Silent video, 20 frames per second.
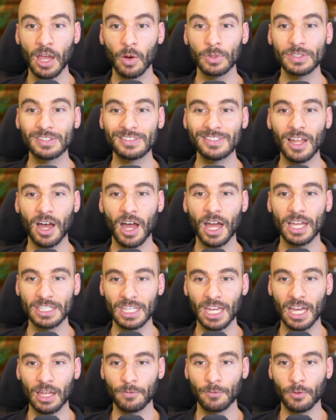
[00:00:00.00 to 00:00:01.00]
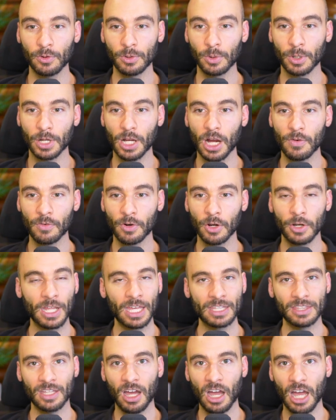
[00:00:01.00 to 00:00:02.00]
was not yet fully recovered,
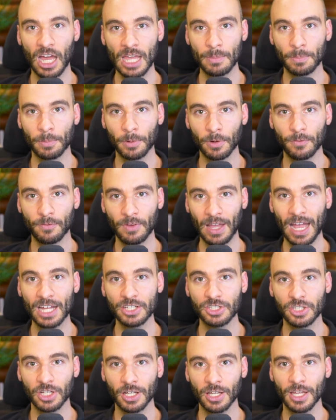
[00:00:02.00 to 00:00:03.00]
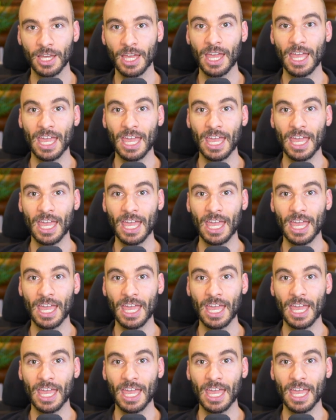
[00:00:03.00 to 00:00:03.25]
and the hyperphagia,